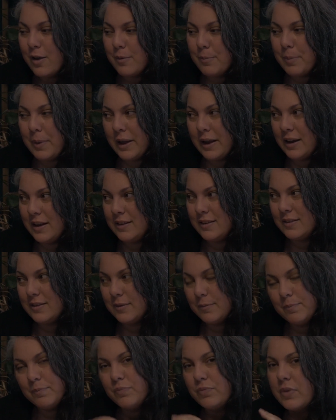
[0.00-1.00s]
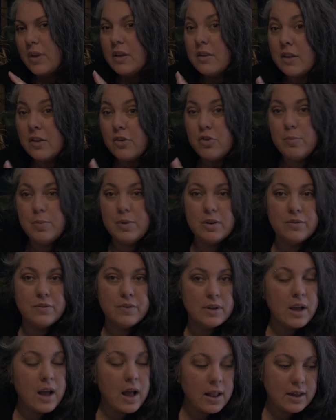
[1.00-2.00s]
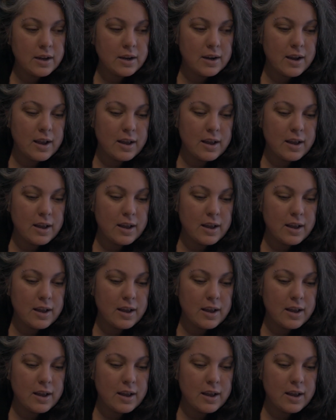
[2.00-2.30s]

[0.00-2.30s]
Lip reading: But it's such a beautiful color,